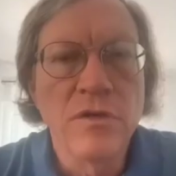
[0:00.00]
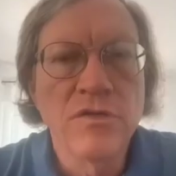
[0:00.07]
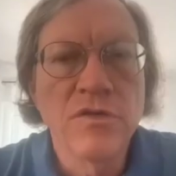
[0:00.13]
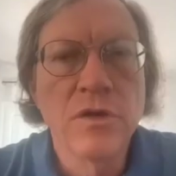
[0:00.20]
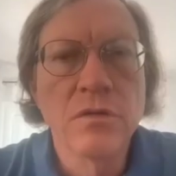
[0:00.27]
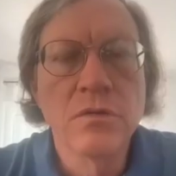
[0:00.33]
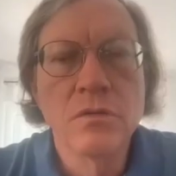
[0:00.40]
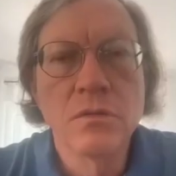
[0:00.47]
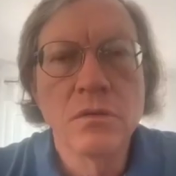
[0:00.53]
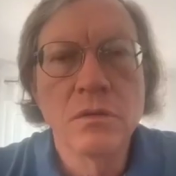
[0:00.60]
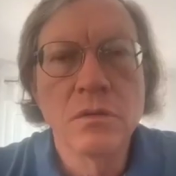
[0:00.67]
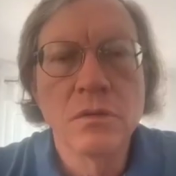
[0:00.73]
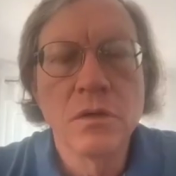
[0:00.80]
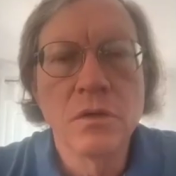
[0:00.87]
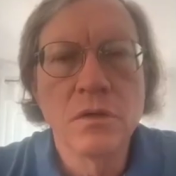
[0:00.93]
So
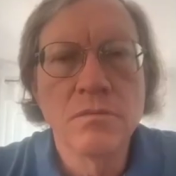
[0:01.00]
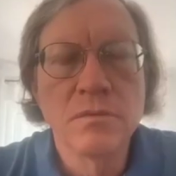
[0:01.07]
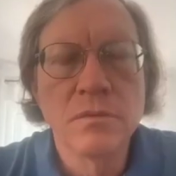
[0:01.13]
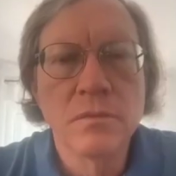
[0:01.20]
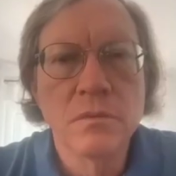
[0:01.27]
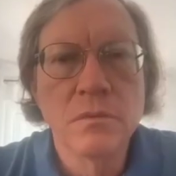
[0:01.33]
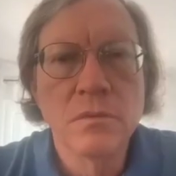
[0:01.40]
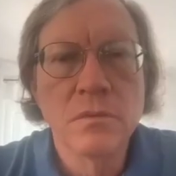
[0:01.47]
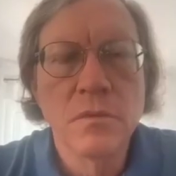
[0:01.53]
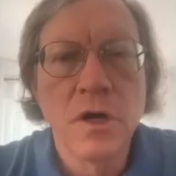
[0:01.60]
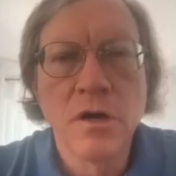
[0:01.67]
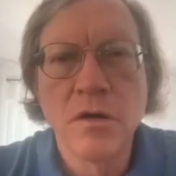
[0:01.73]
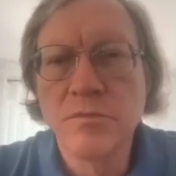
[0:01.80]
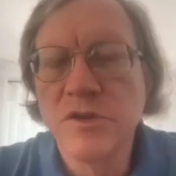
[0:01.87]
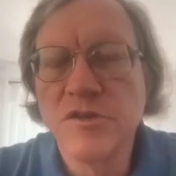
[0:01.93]
I'm
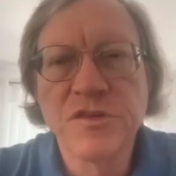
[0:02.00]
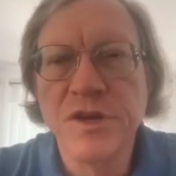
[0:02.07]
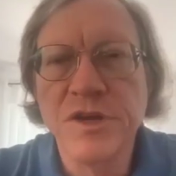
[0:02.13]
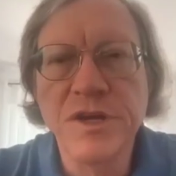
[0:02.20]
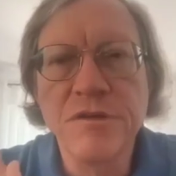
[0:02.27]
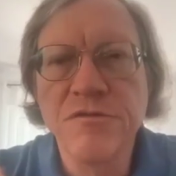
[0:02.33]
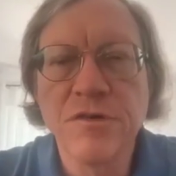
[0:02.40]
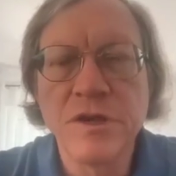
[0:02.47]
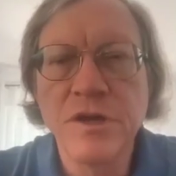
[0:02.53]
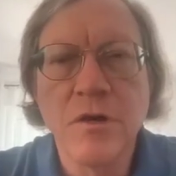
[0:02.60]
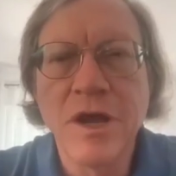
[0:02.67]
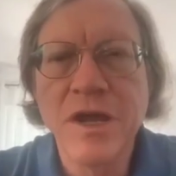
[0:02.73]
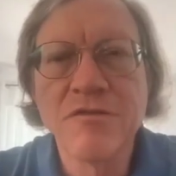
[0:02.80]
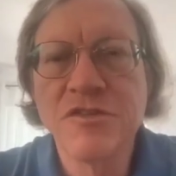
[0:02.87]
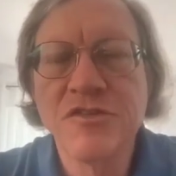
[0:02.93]
just going to give
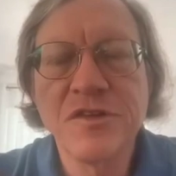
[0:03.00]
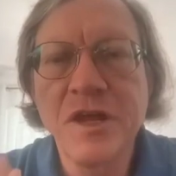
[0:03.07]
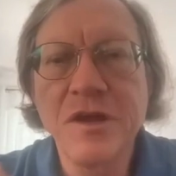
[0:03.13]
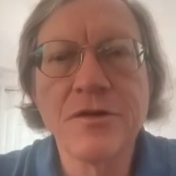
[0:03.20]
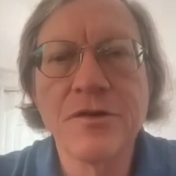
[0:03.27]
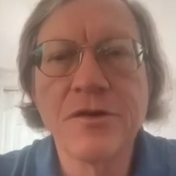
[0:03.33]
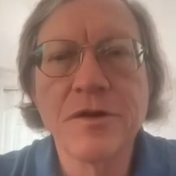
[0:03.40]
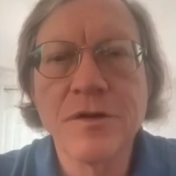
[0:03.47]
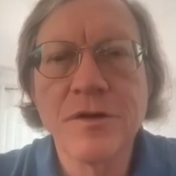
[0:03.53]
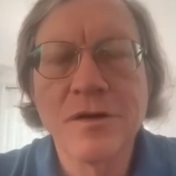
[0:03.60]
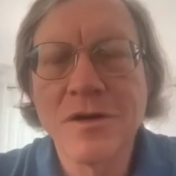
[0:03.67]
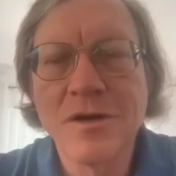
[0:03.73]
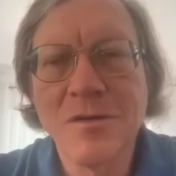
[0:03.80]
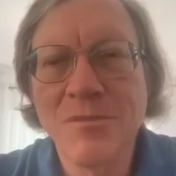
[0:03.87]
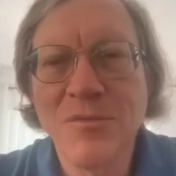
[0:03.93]
I have a standard
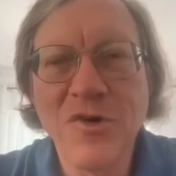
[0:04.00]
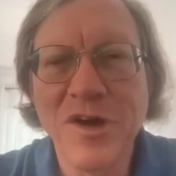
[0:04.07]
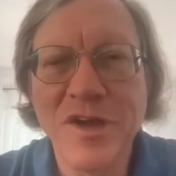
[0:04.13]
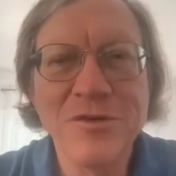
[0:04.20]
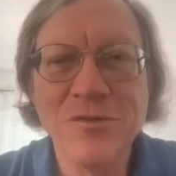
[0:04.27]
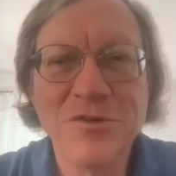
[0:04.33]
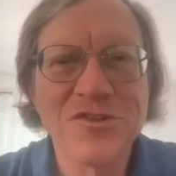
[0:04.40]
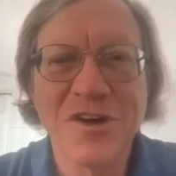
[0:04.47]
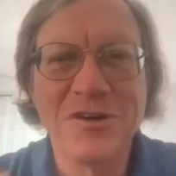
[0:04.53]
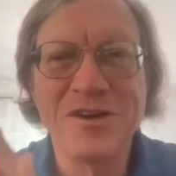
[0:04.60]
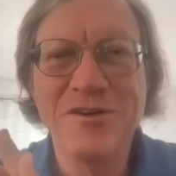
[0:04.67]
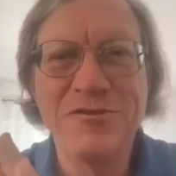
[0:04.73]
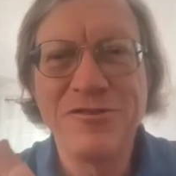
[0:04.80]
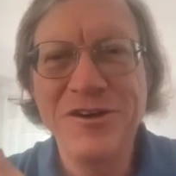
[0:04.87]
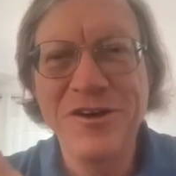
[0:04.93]
complaint, which I'll
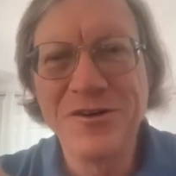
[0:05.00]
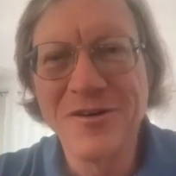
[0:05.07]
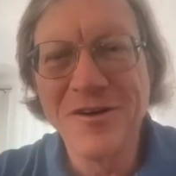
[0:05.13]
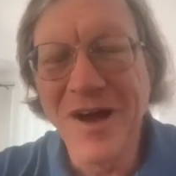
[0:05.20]
give here.